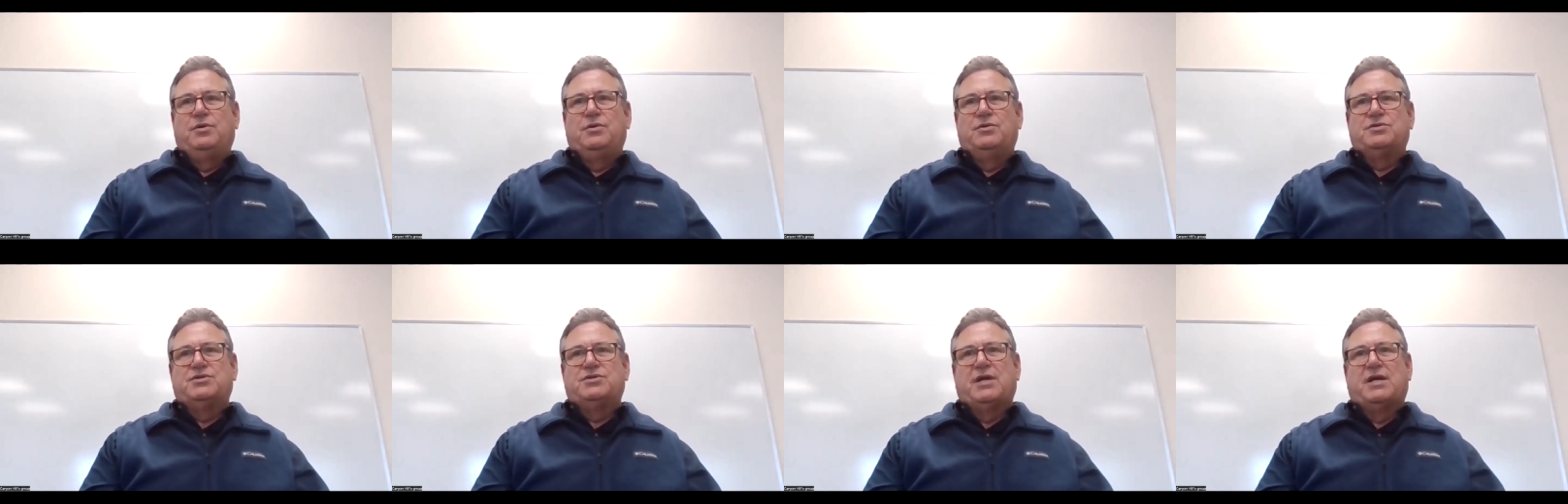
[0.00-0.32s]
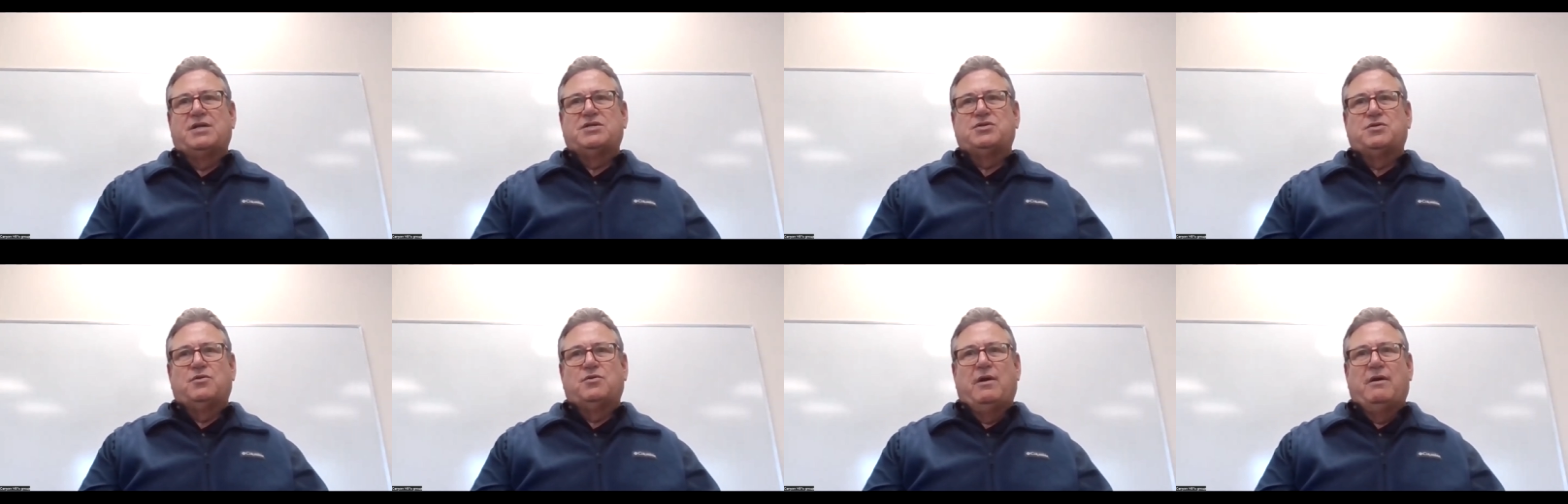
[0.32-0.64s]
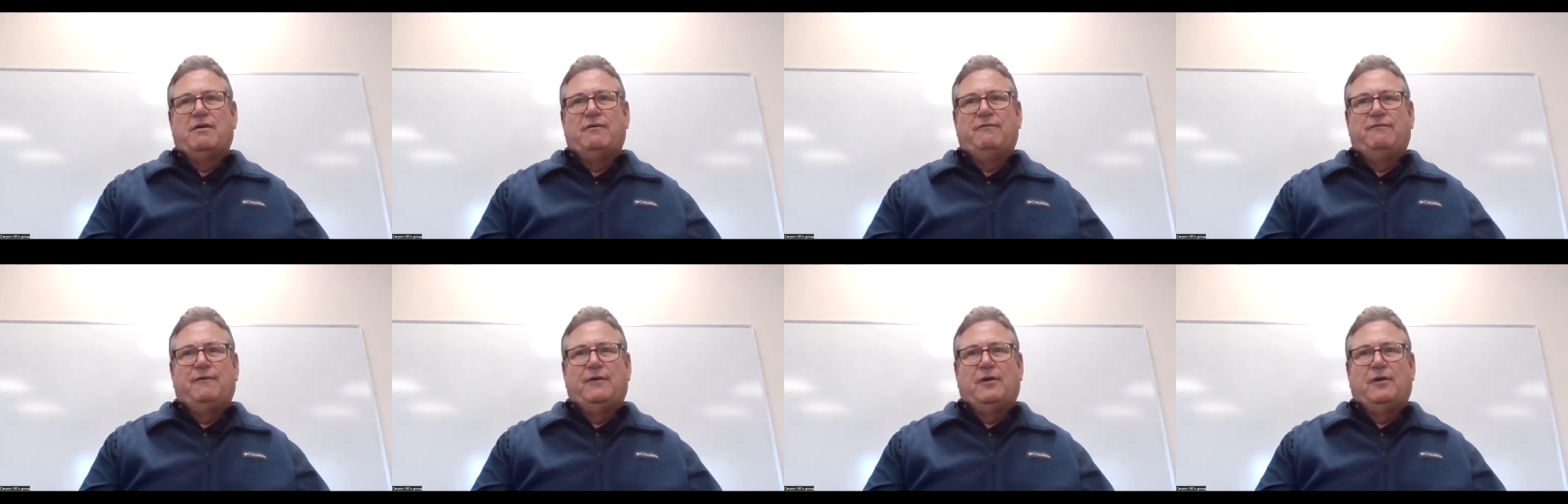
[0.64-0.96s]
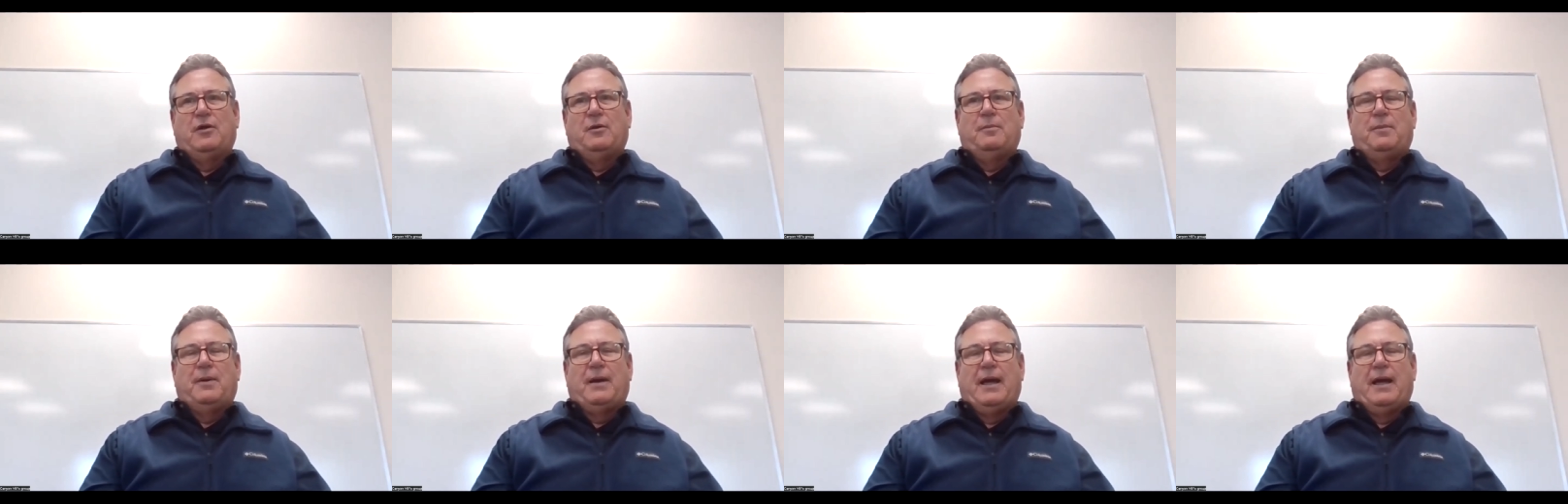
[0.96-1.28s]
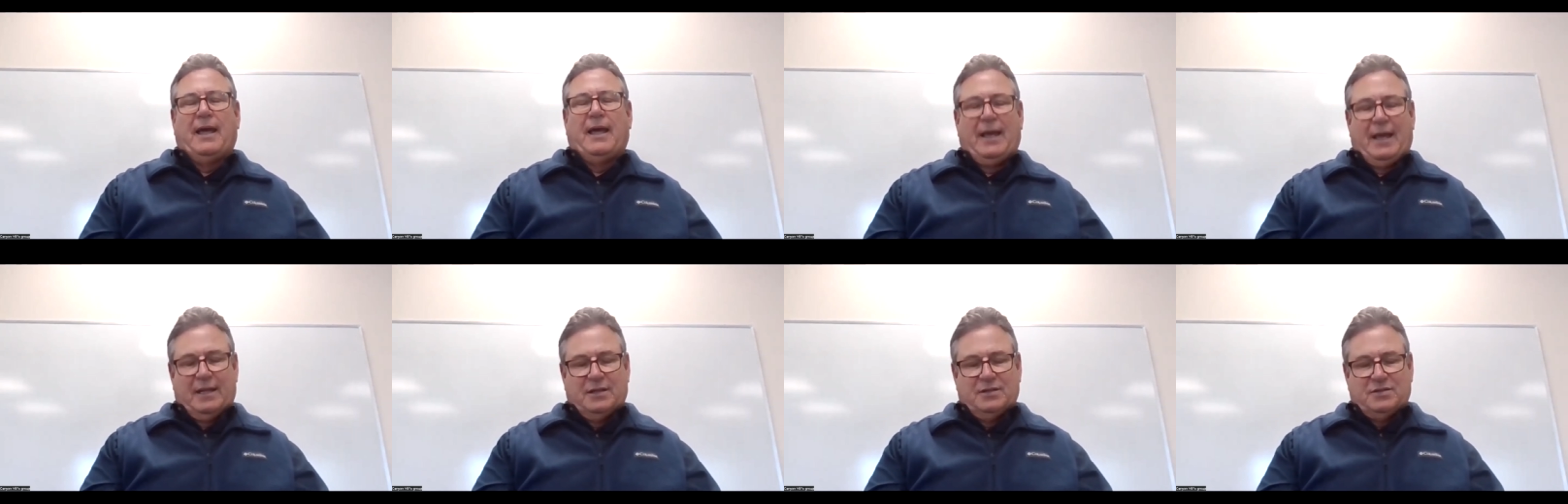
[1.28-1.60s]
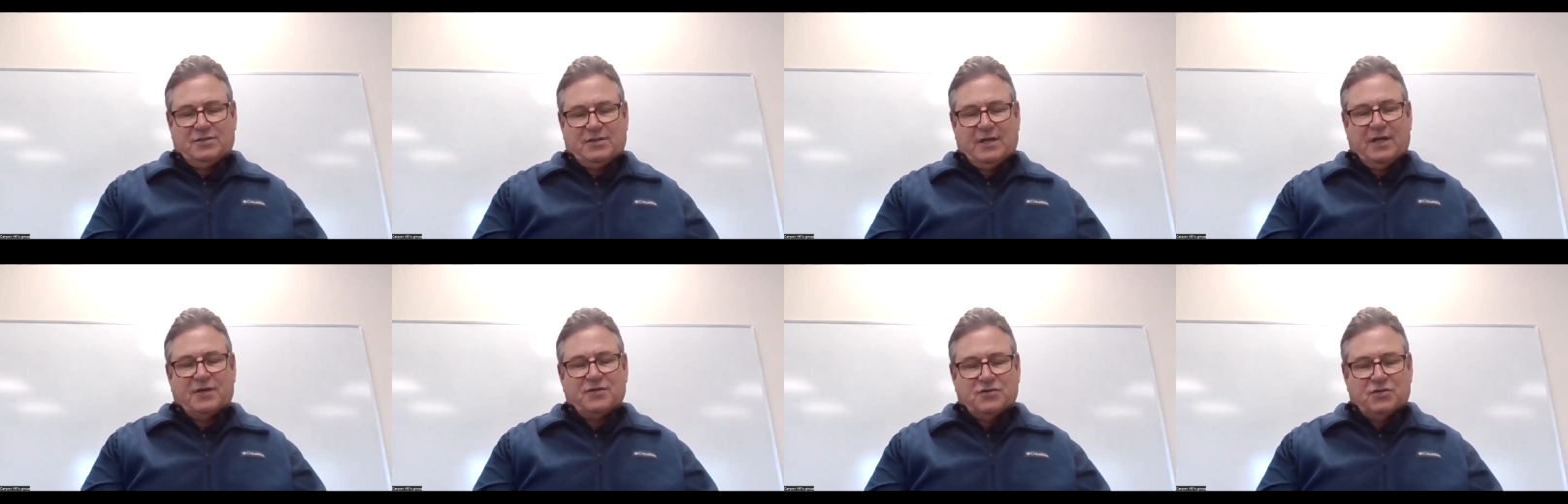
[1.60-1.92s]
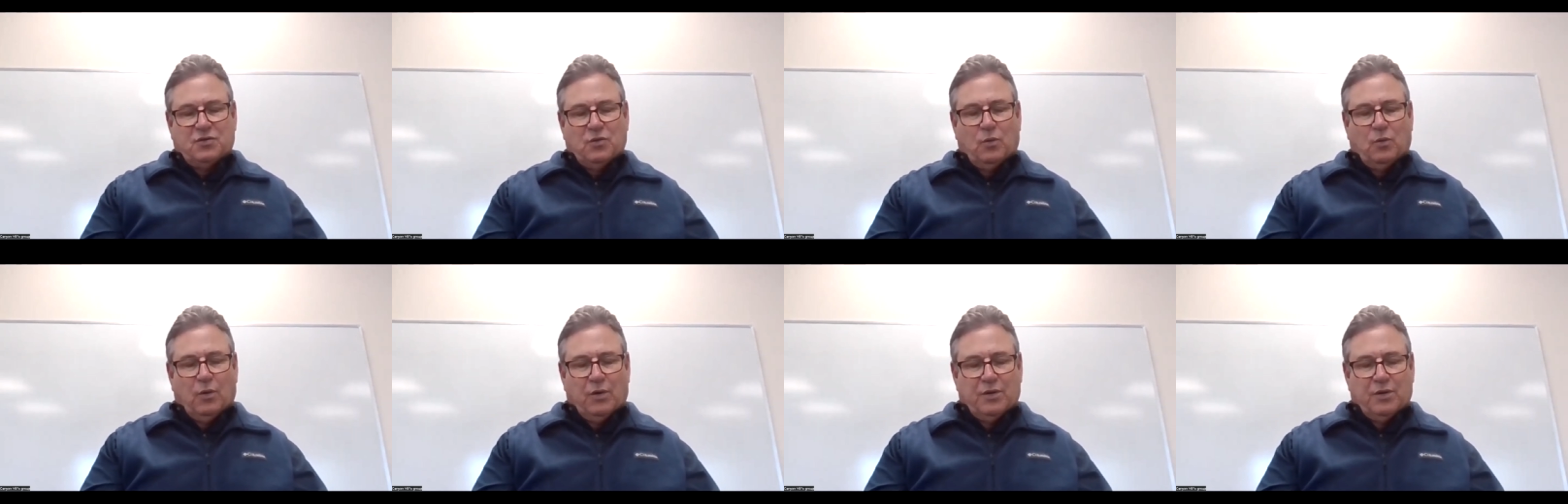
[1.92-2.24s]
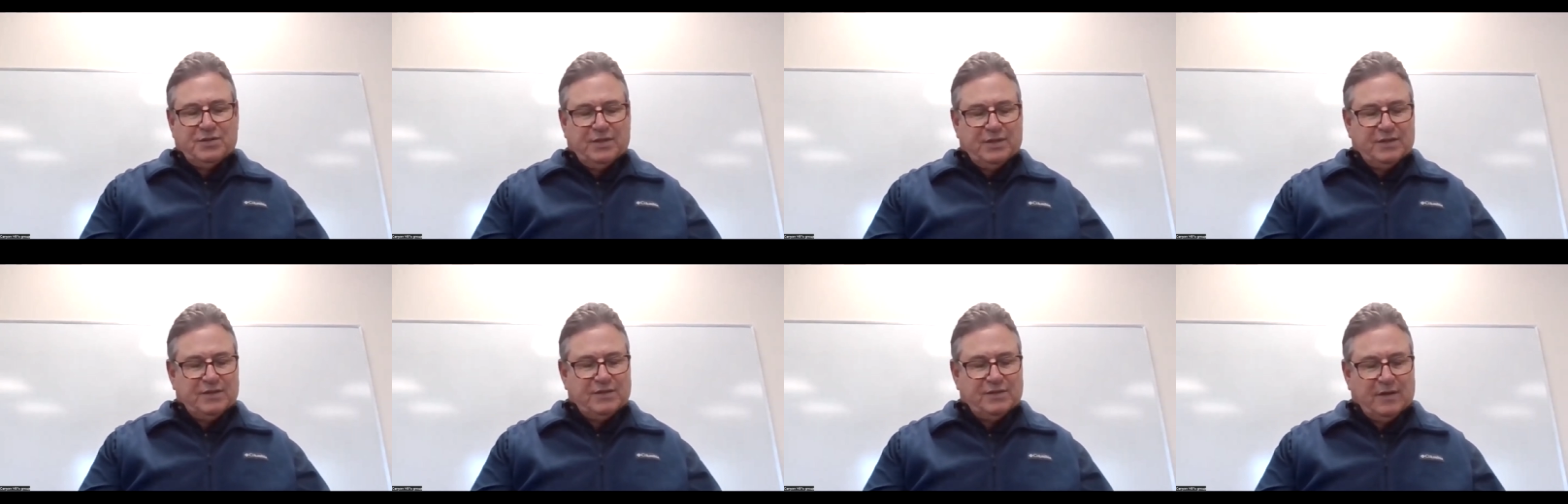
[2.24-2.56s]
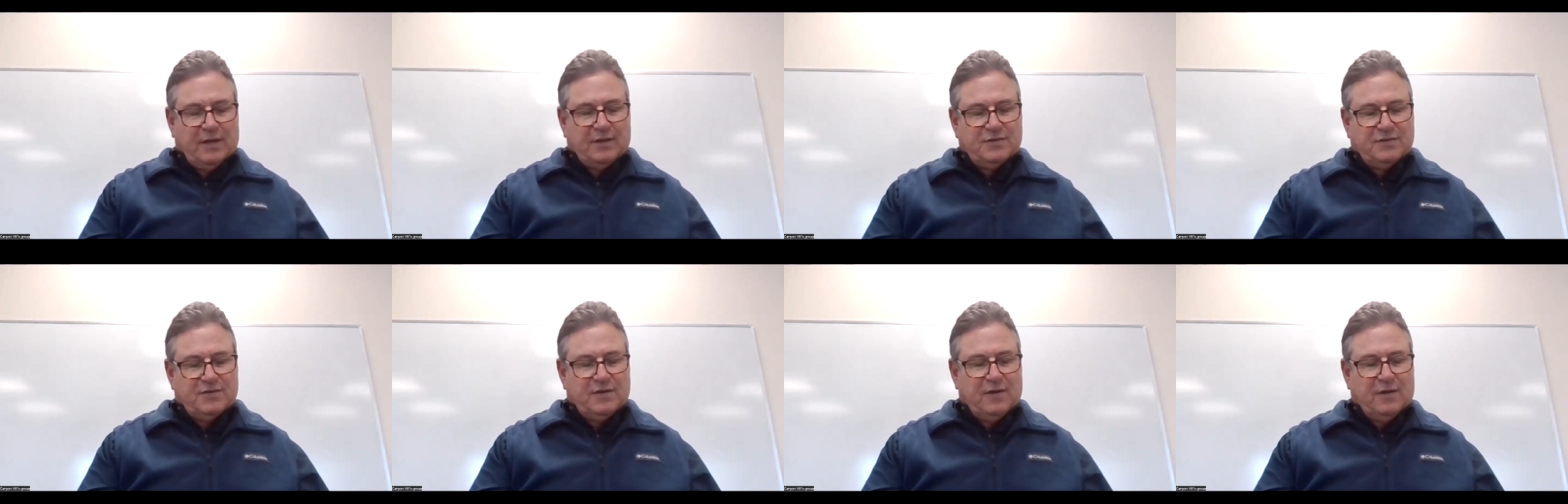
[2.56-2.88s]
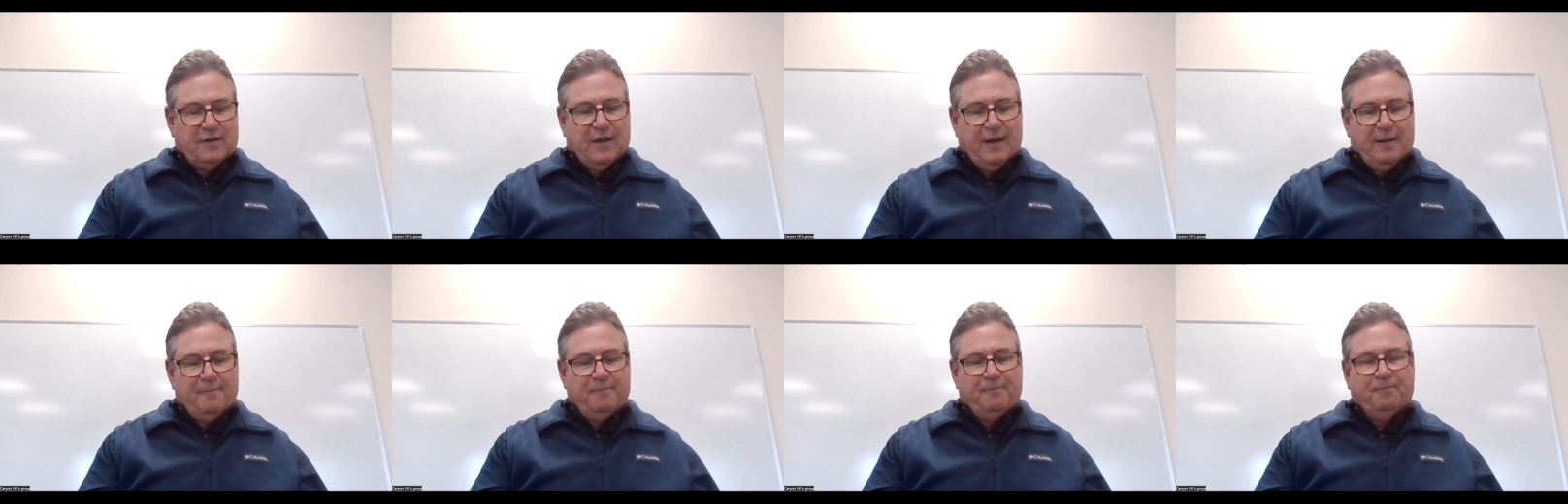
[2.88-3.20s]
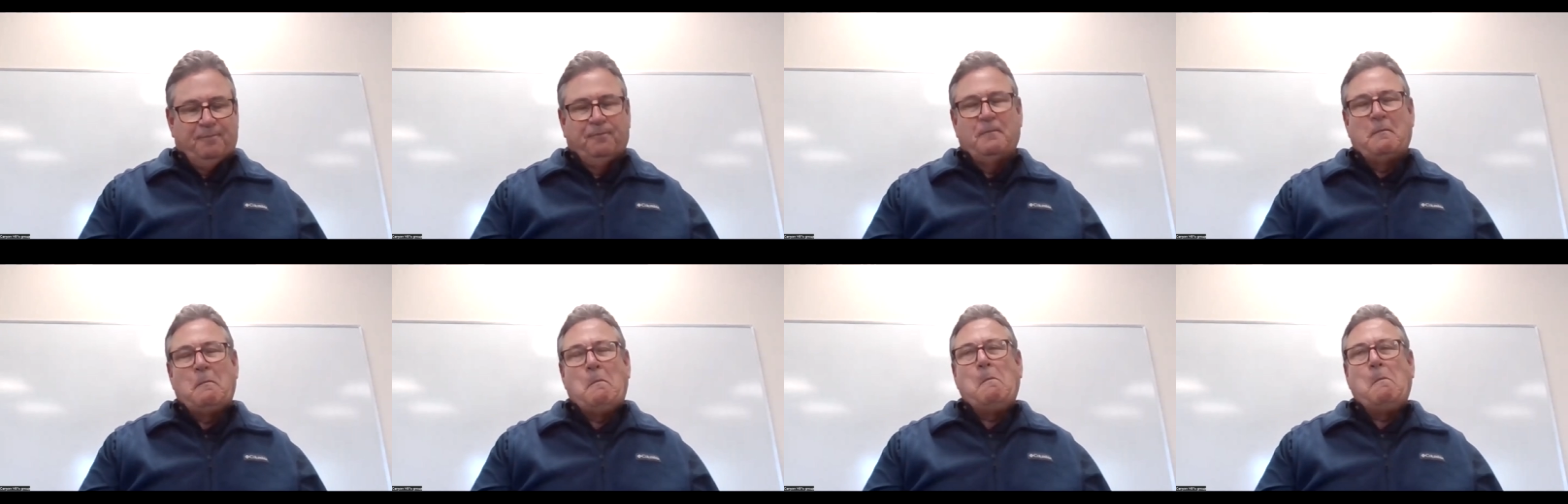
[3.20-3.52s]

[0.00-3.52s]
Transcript: to Caesarea Philippi and says the words he says to them,